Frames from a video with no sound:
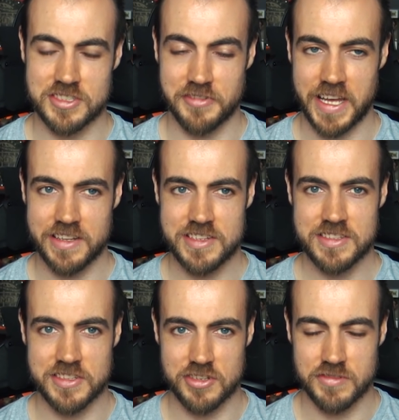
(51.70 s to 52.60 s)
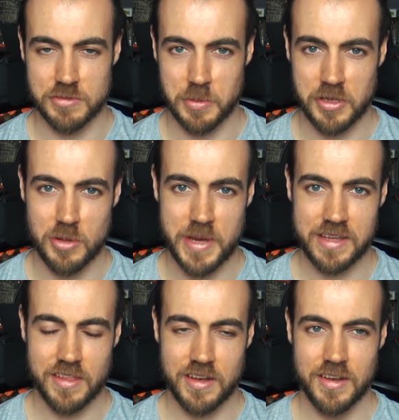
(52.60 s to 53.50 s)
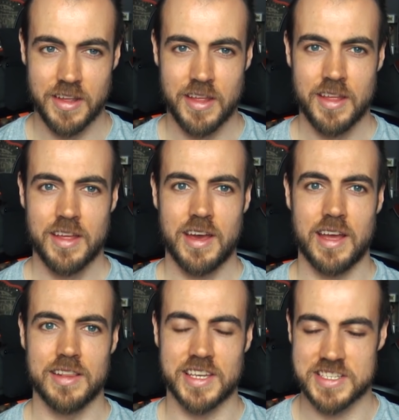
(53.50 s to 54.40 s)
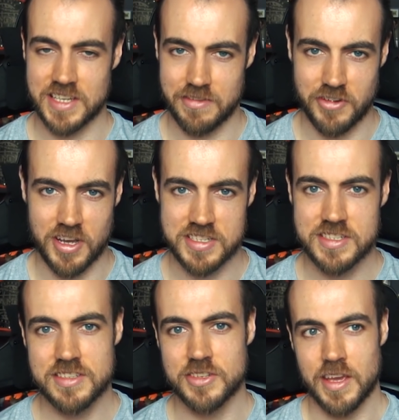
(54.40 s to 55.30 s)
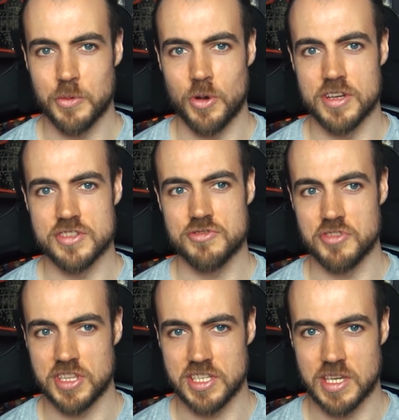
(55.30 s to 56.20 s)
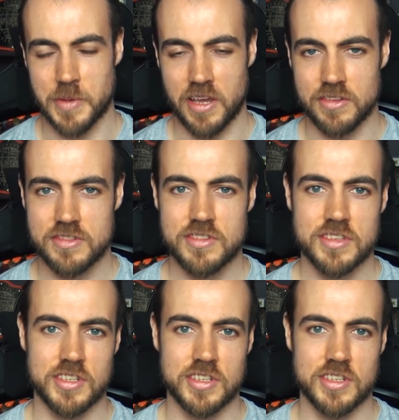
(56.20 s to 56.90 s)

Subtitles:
Sylvanas, the server that we played on back then, and like I said, for us it was really about